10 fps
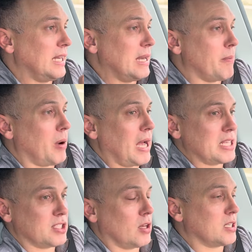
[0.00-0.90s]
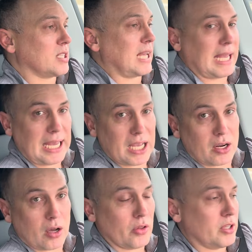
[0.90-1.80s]
get by as long as I
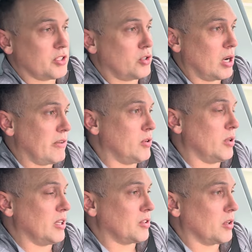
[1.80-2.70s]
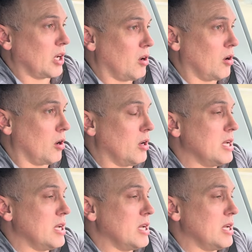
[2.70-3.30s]
can on this drive unit that's on the car,